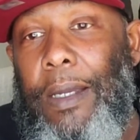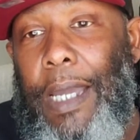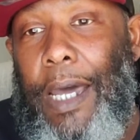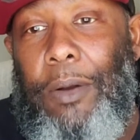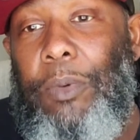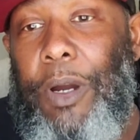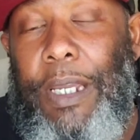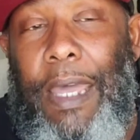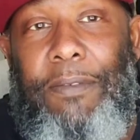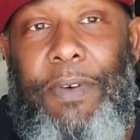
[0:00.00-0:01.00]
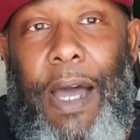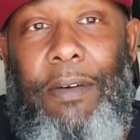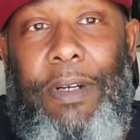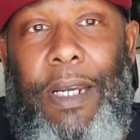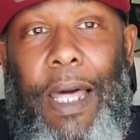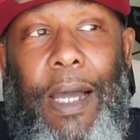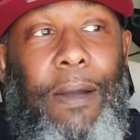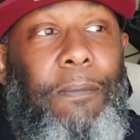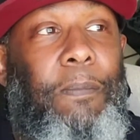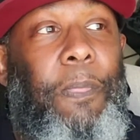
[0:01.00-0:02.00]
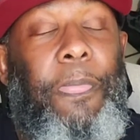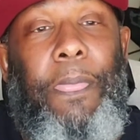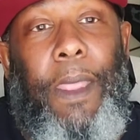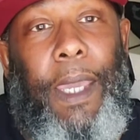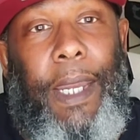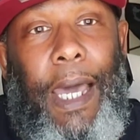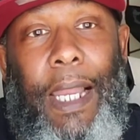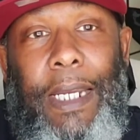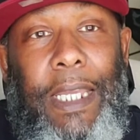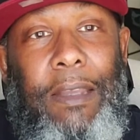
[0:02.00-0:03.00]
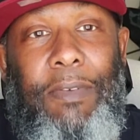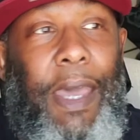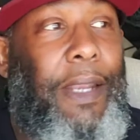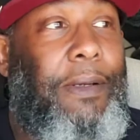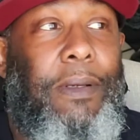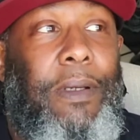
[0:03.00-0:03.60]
gotta work at 5 o'clock and I leave at,